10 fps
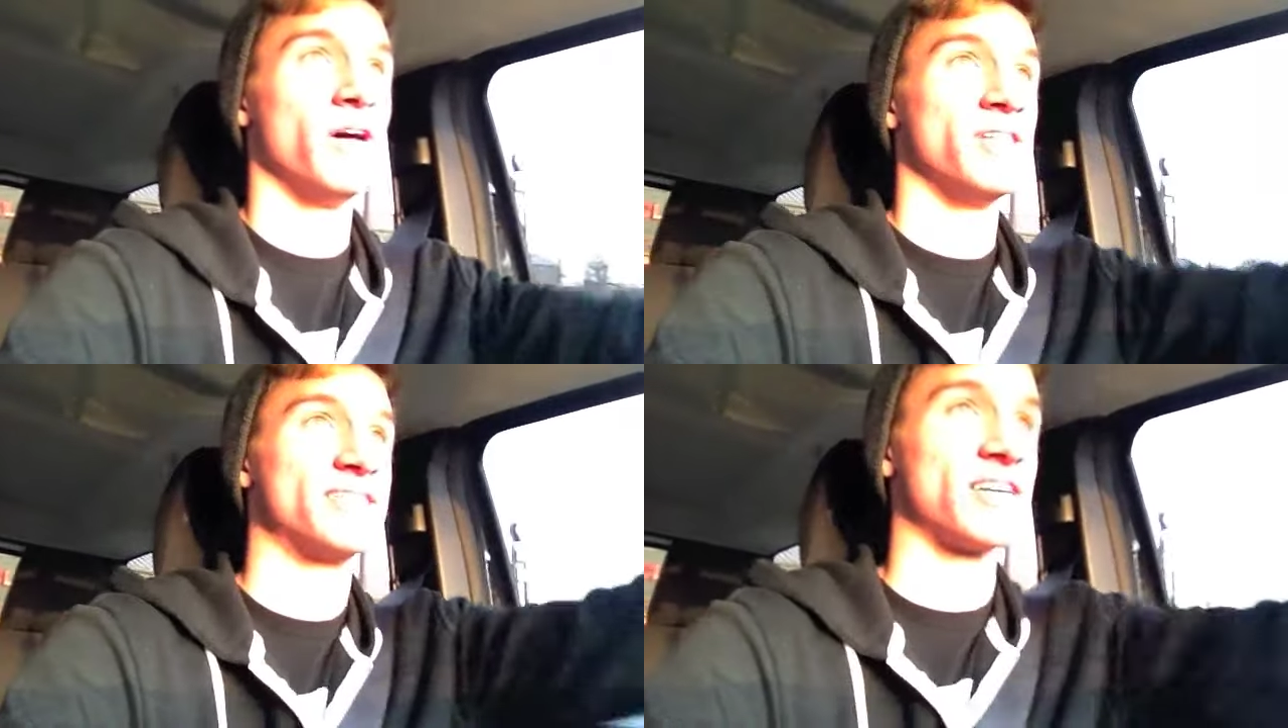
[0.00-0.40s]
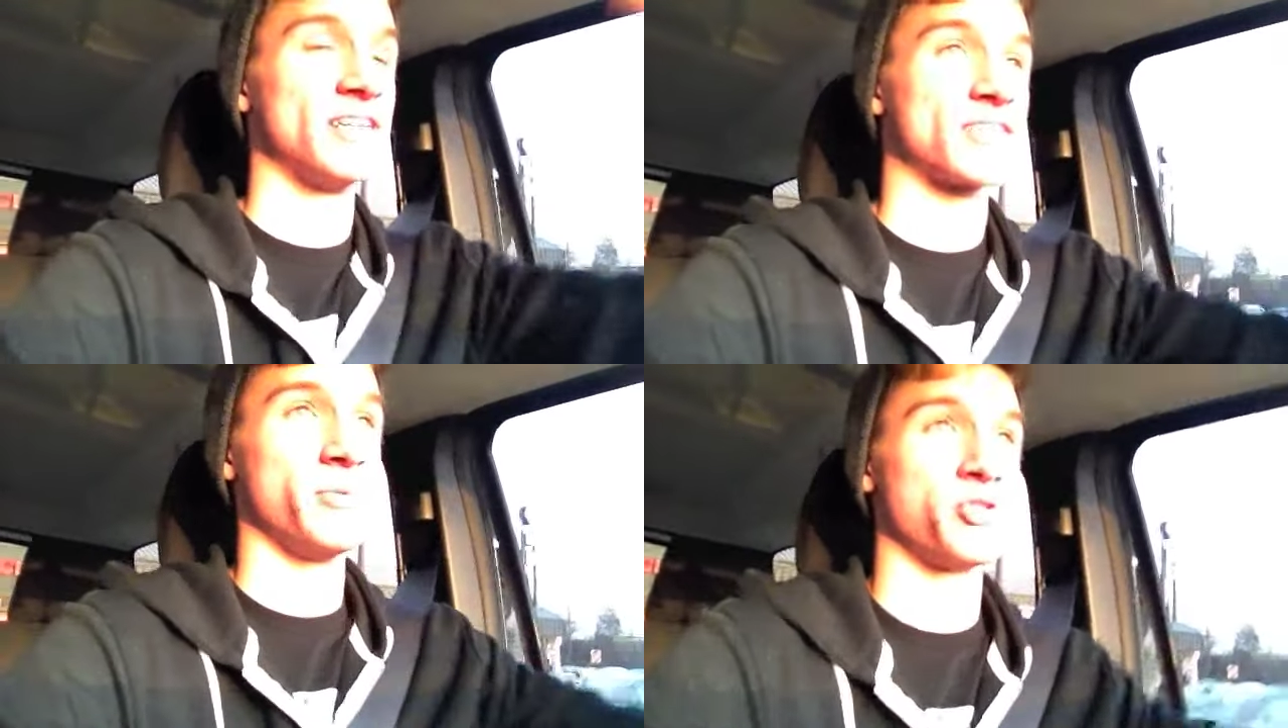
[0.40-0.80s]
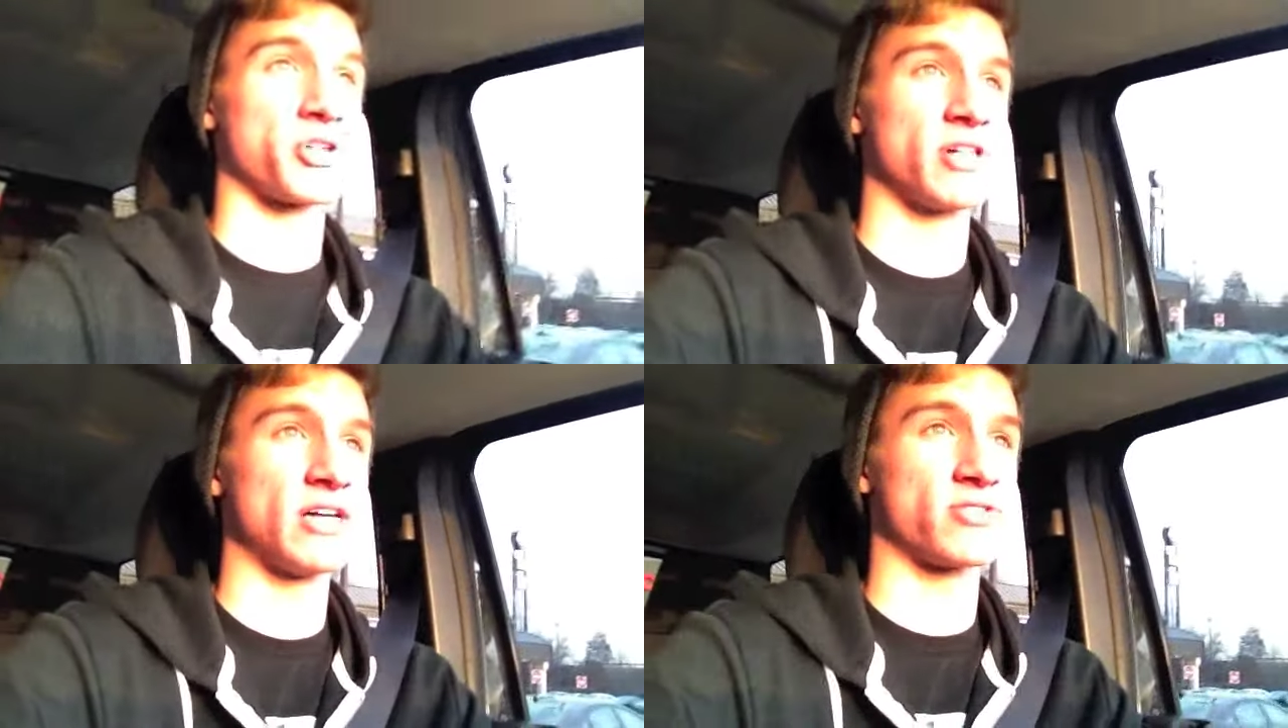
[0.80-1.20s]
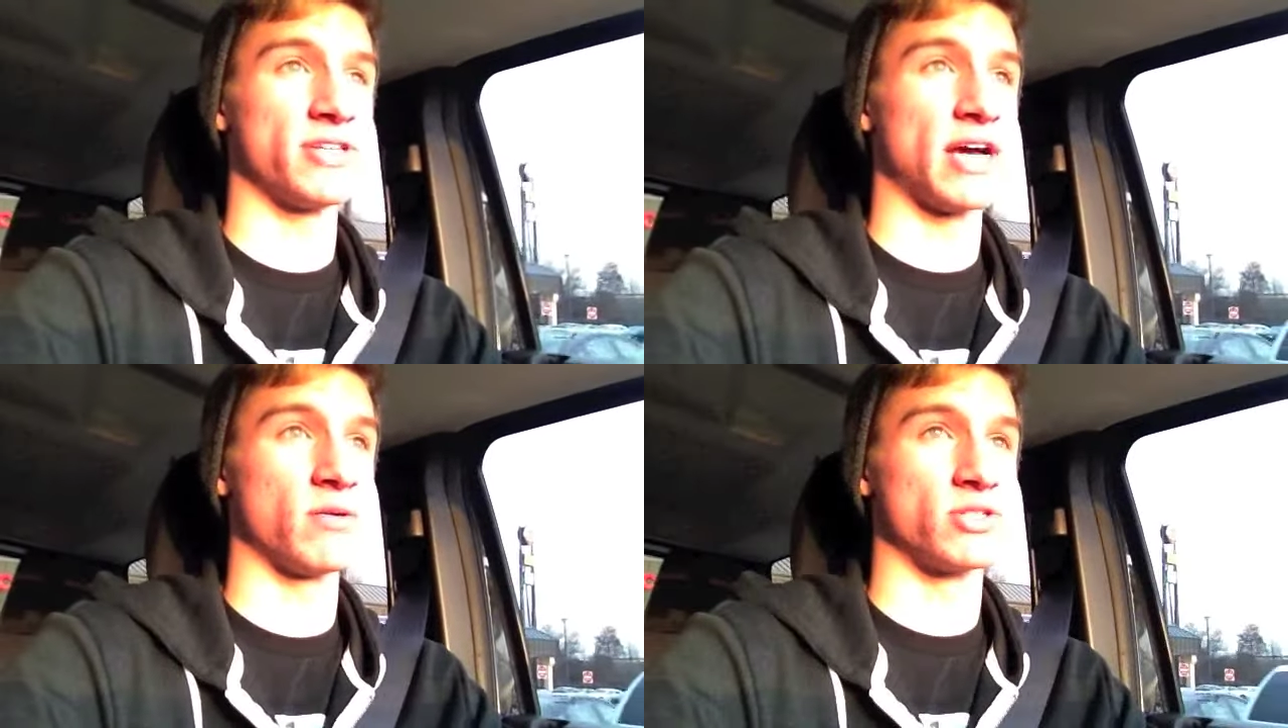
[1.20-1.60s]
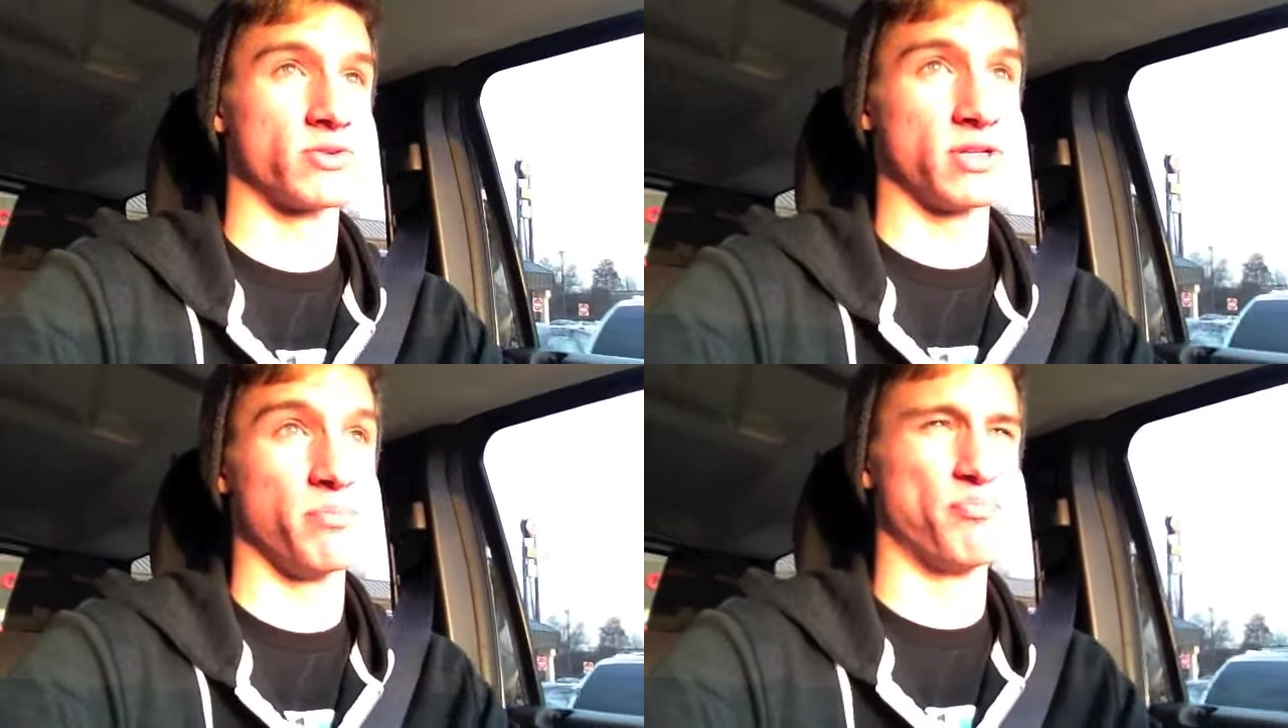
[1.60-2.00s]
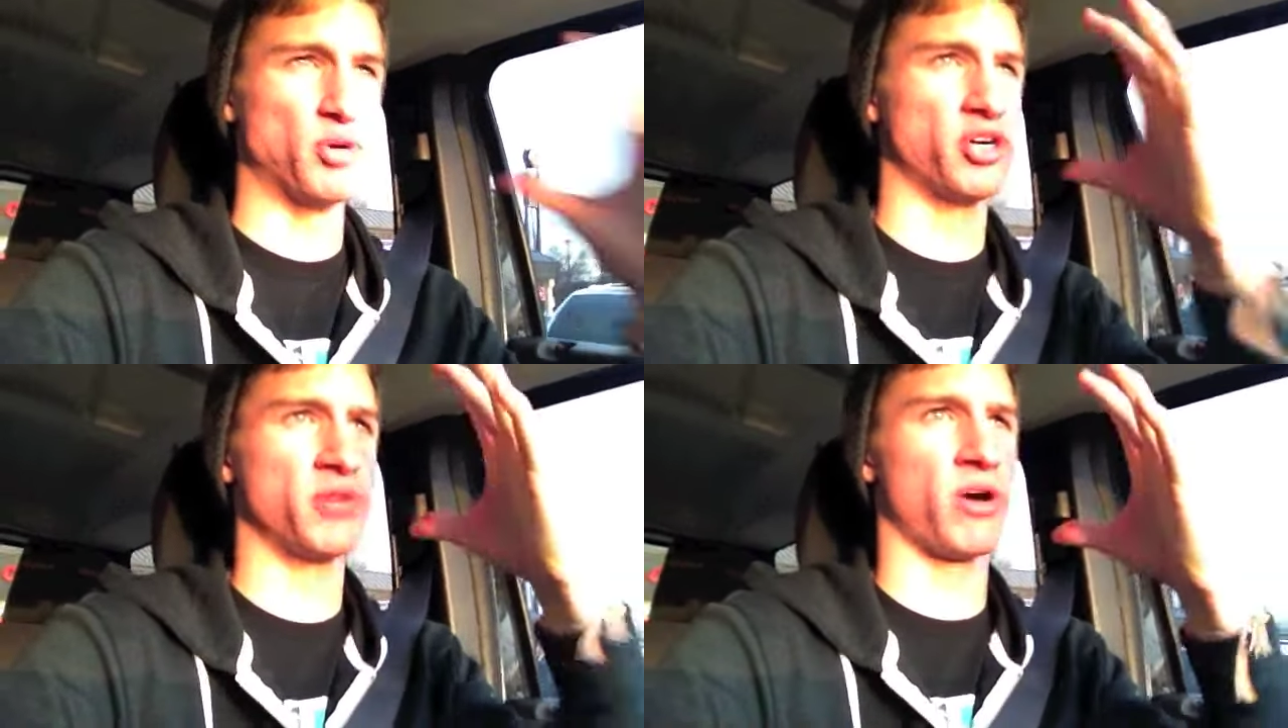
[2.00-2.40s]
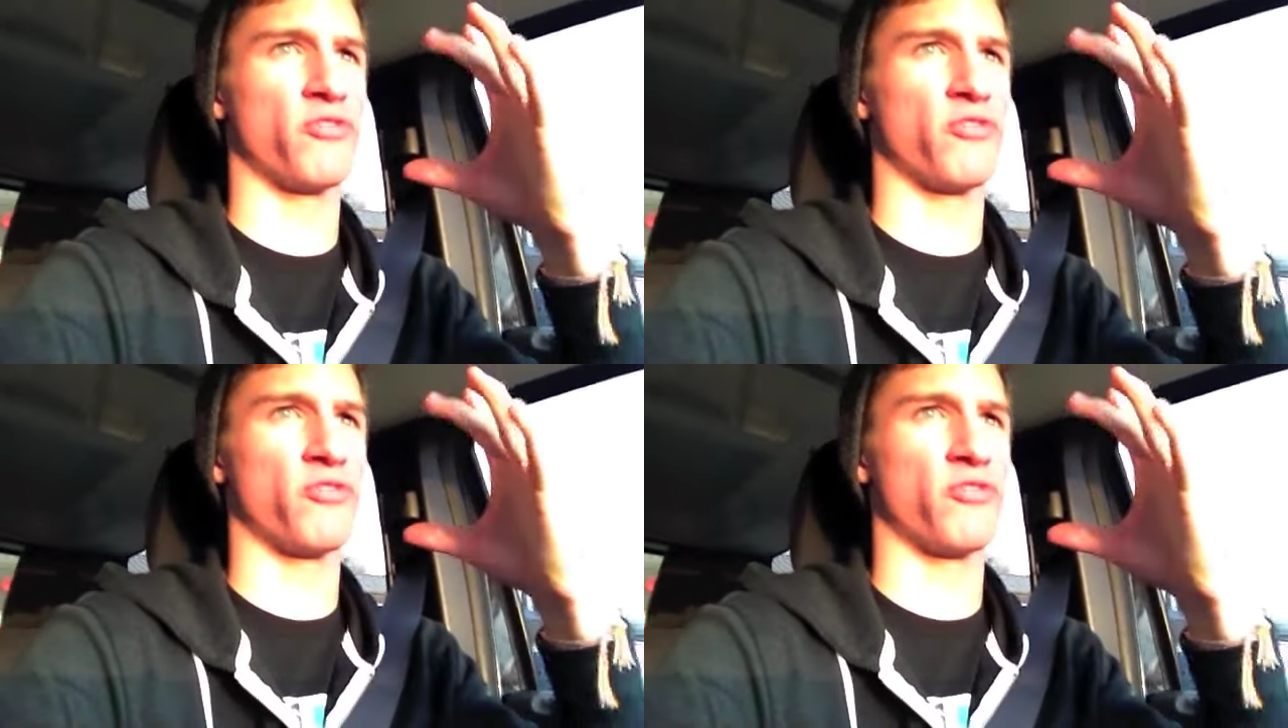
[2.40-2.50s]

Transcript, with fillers: The sun is coming through the clouds right now. It's really burning my